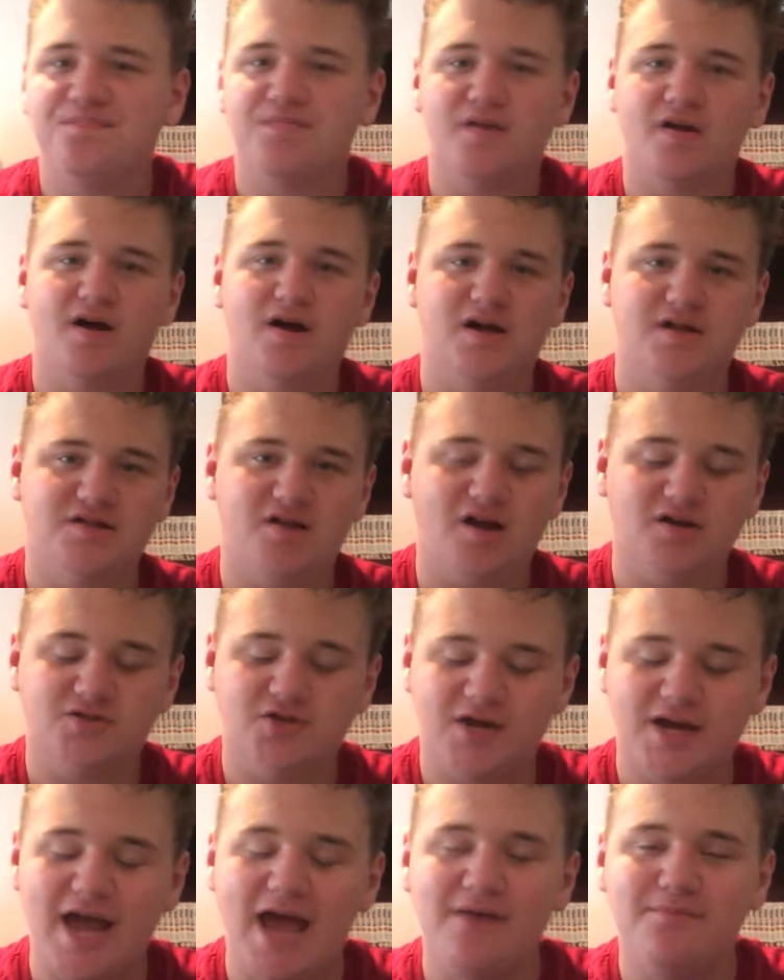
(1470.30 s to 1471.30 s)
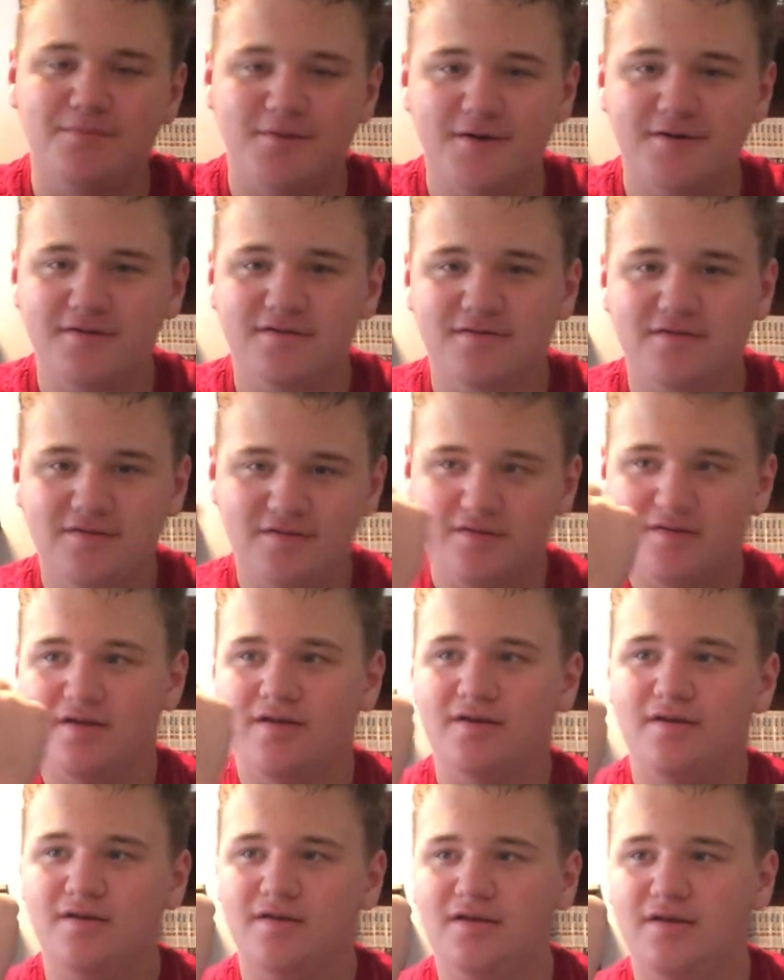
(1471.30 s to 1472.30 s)
Dr. Kenma
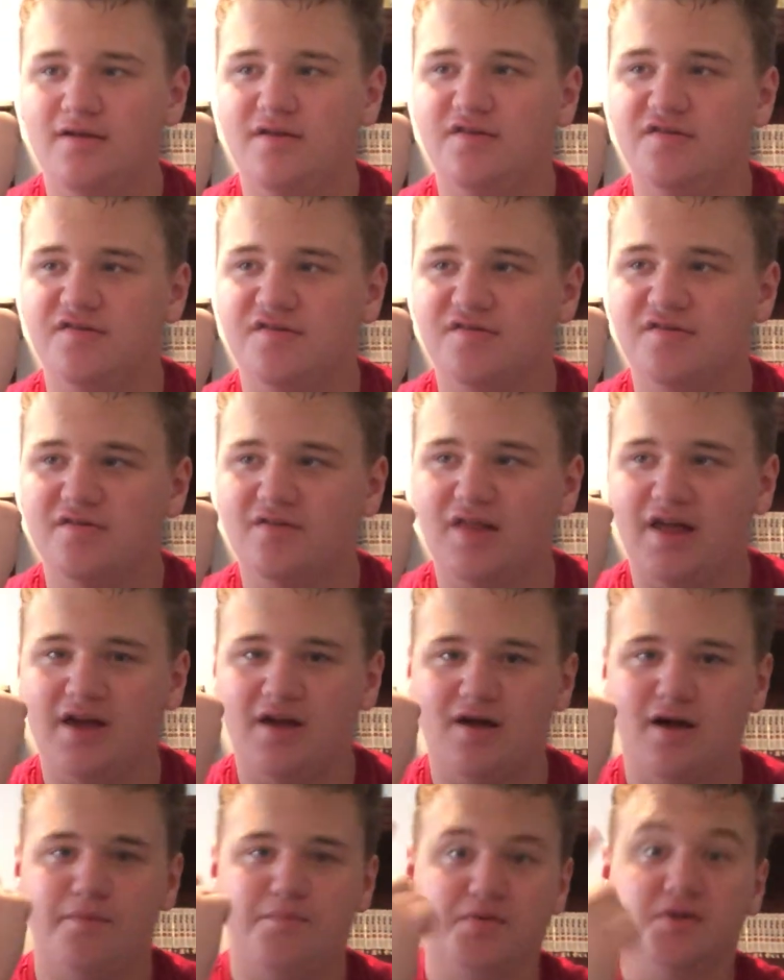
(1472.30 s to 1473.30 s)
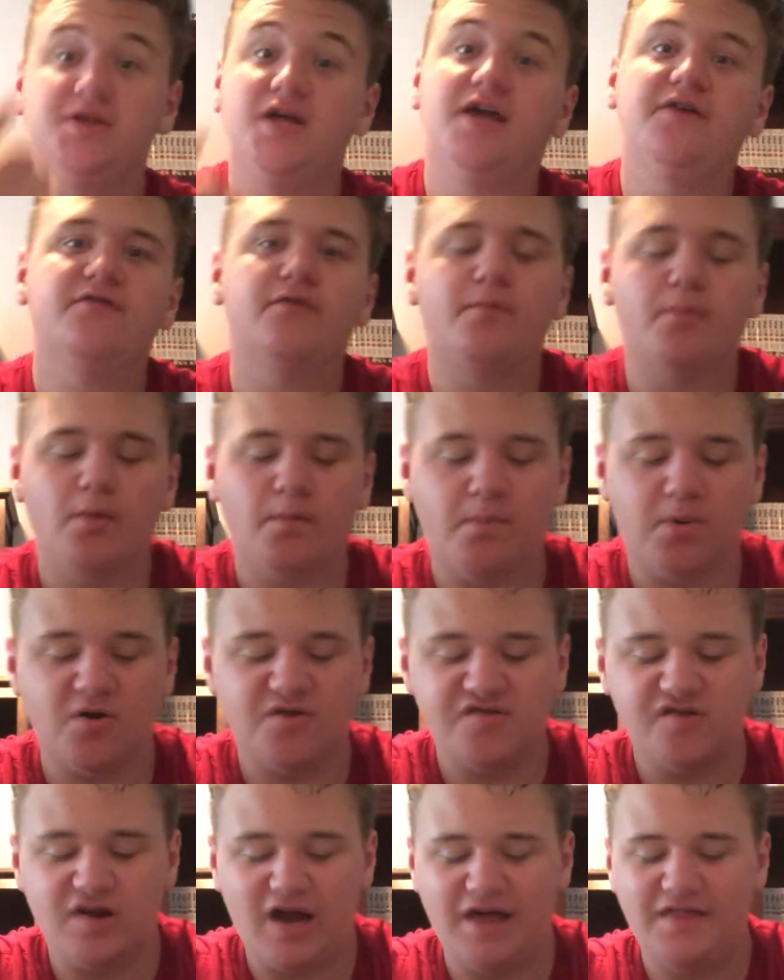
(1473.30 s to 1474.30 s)
is like a believable
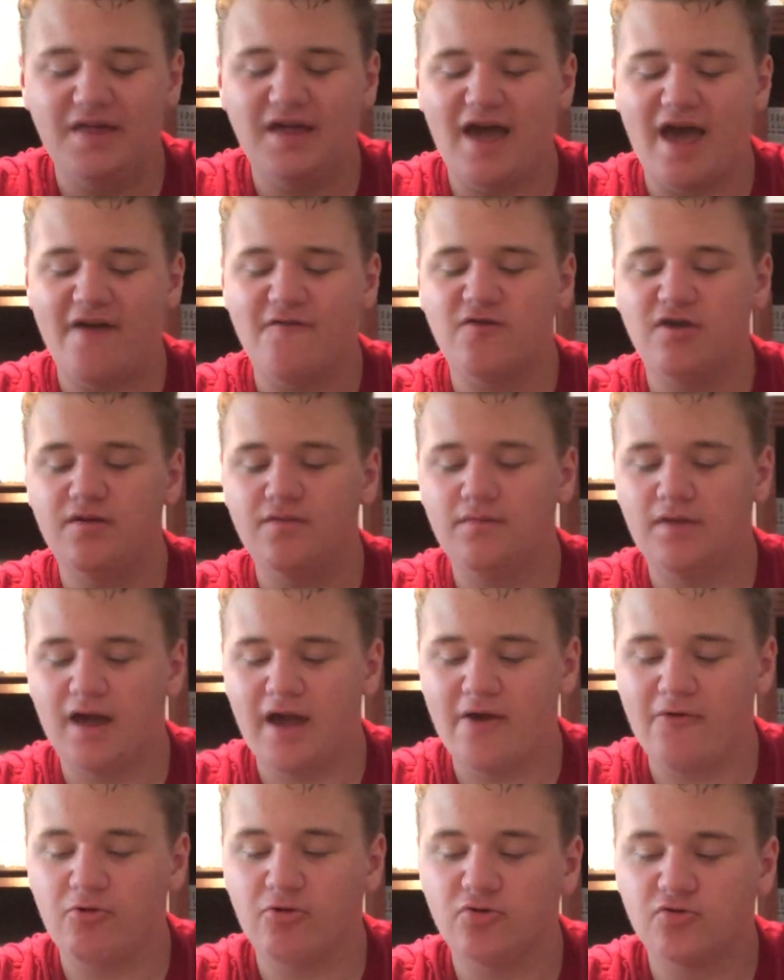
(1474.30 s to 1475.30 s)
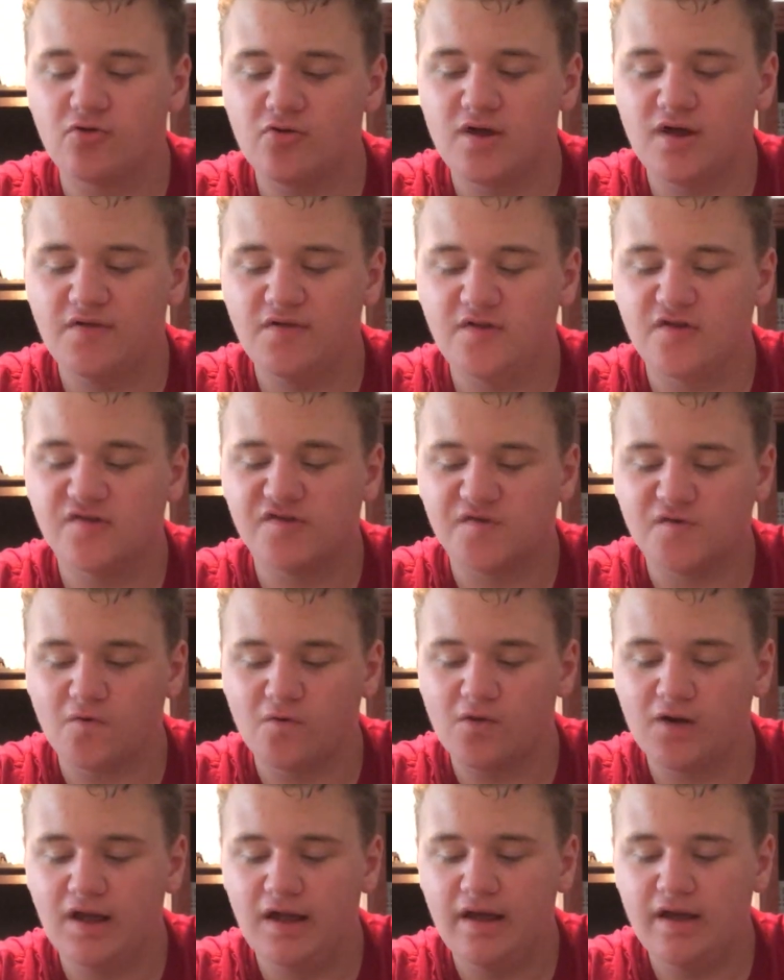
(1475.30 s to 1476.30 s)
person. I think every character in this
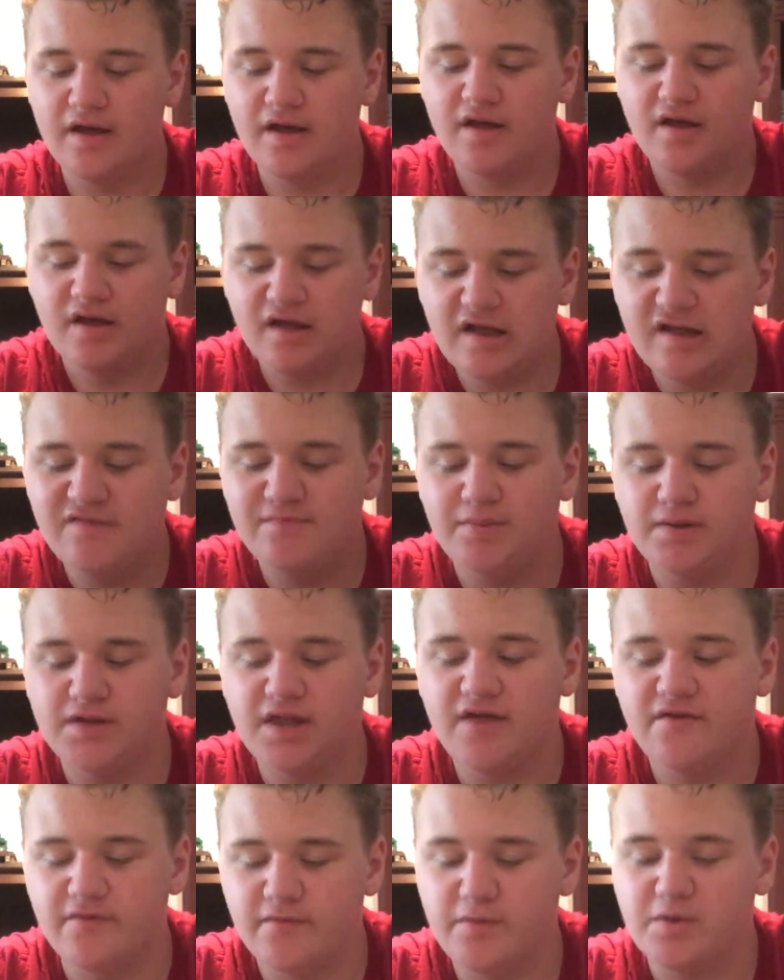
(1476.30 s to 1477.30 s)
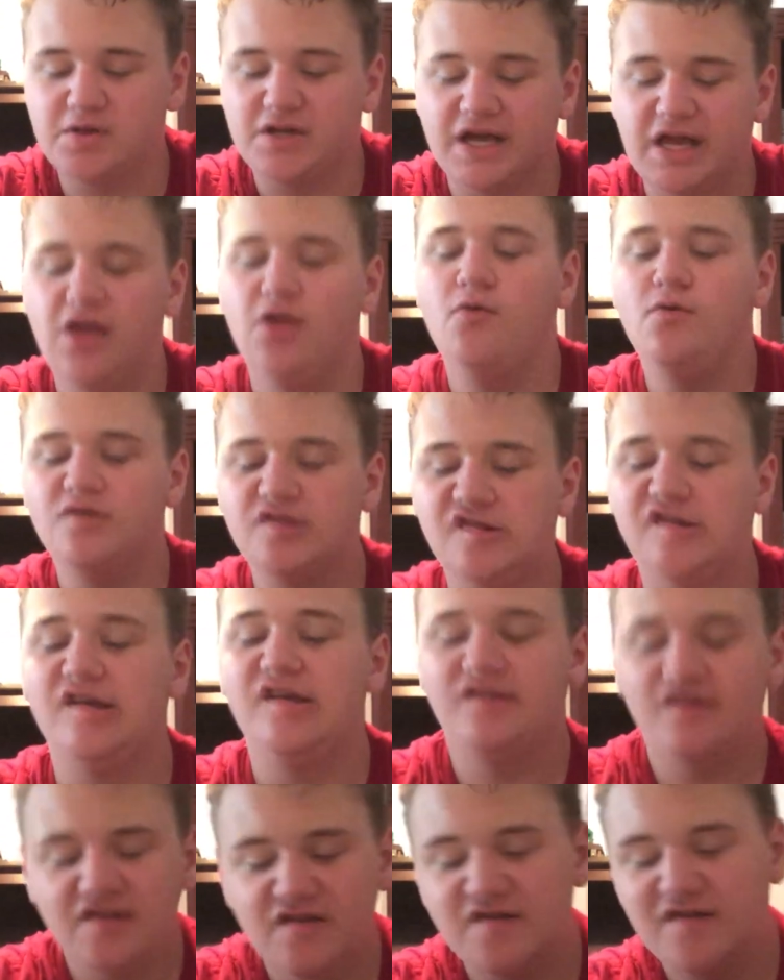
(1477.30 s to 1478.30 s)
story is believable. Like, you would see
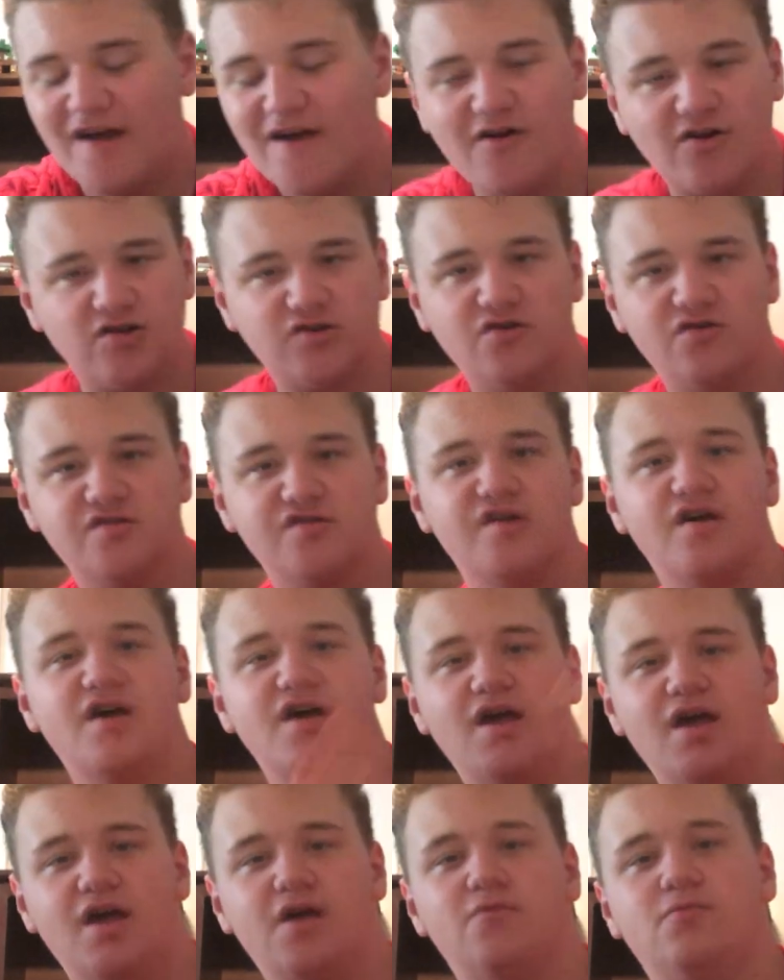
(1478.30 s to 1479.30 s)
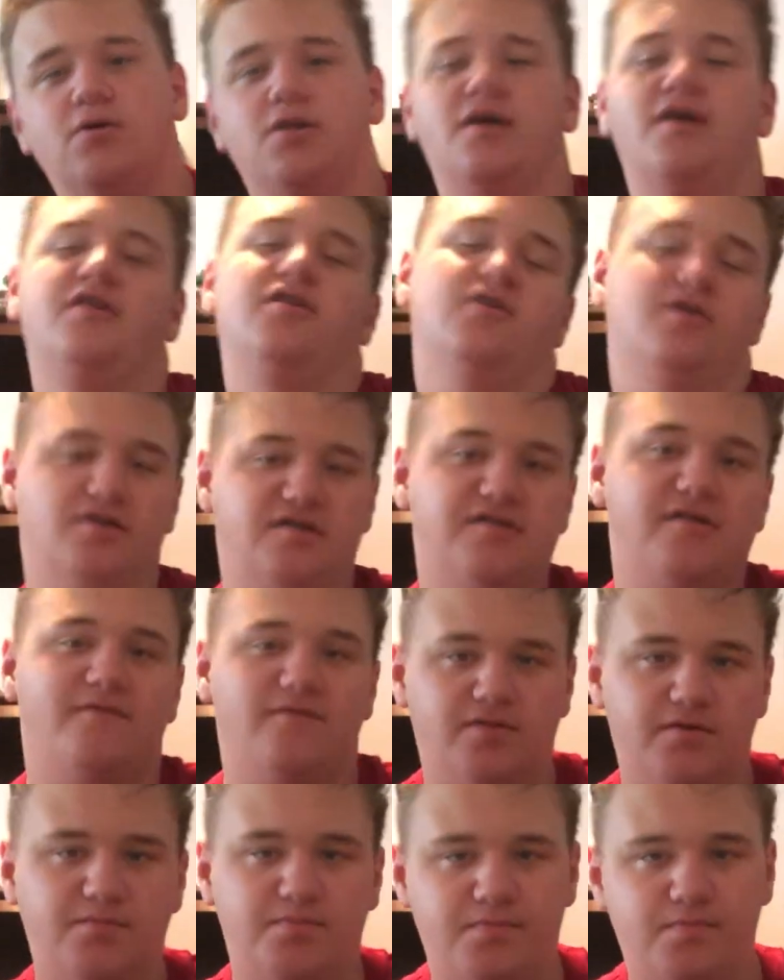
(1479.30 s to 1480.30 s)
these characters in real, except
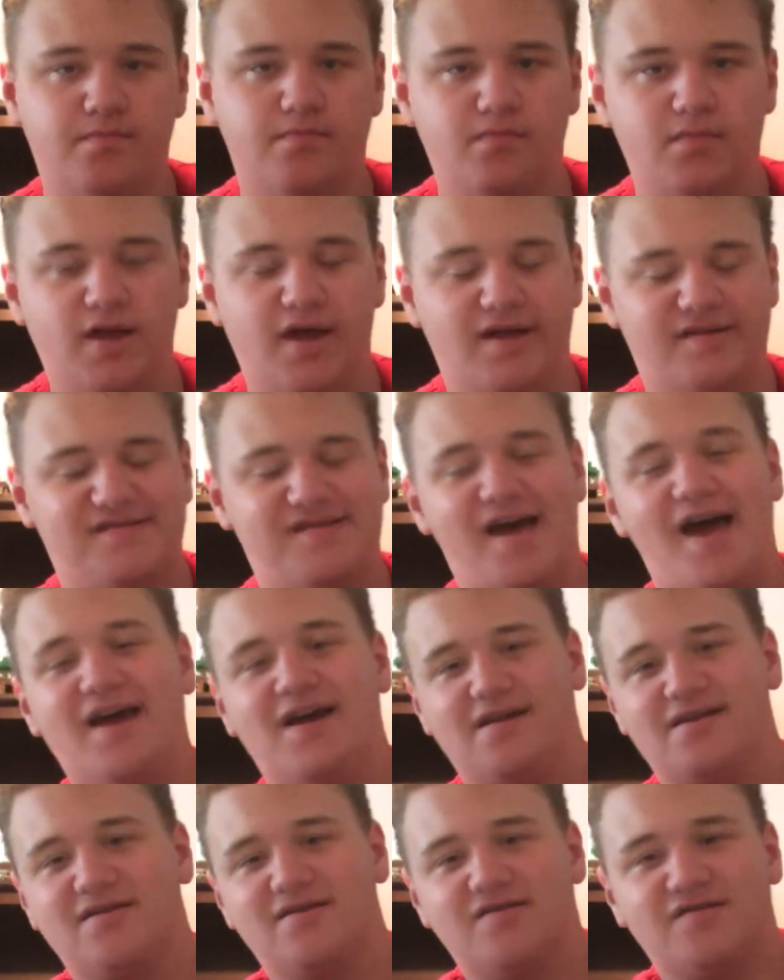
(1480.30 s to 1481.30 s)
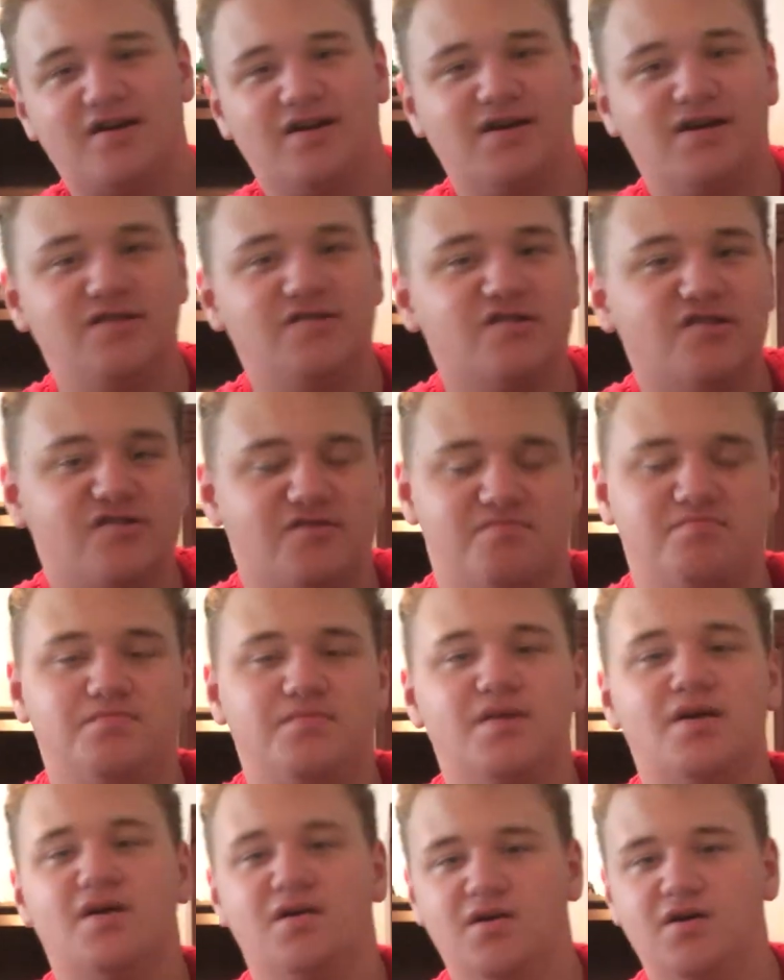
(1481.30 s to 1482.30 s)
for the antagonist. Like, he's just some
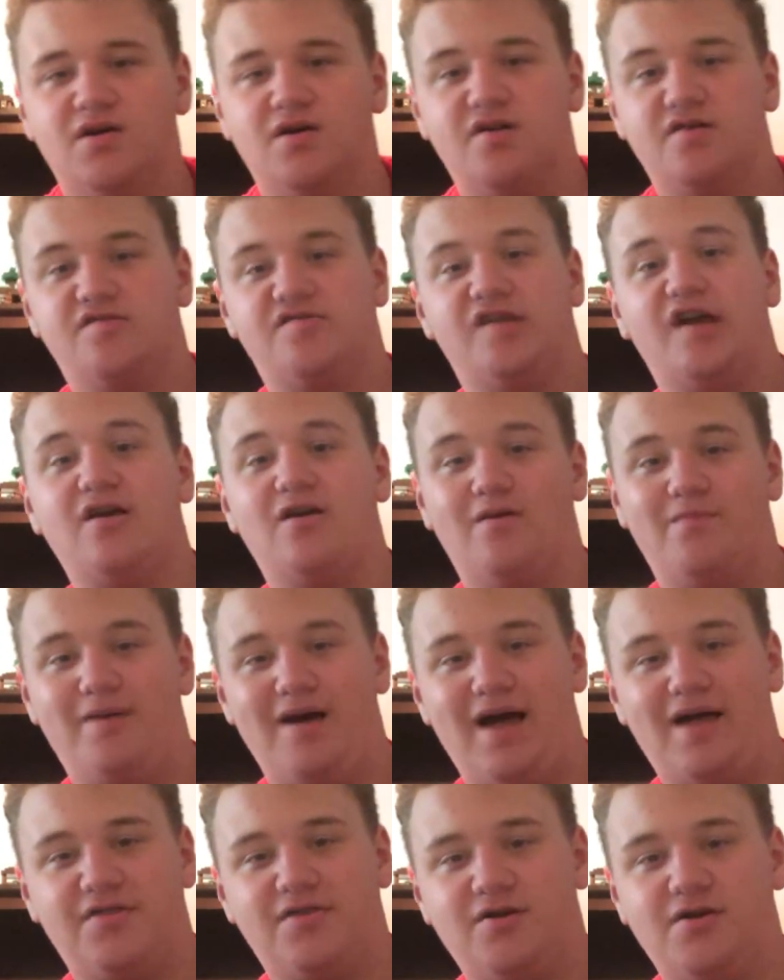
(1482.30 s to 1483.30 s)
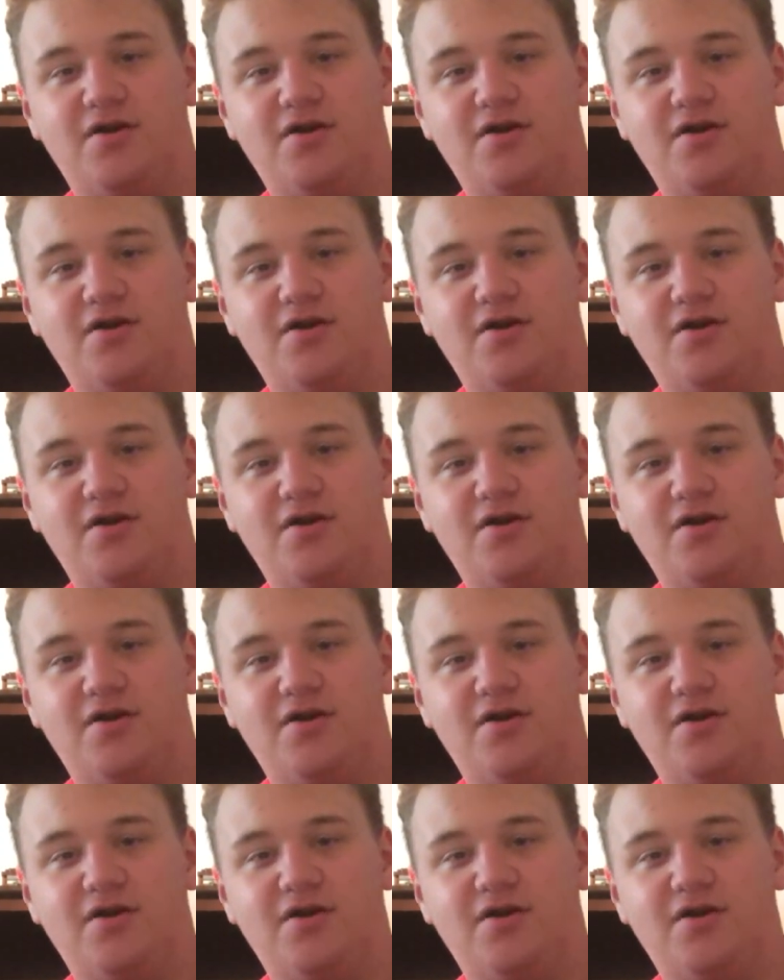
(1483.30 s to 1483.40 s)
psychopath,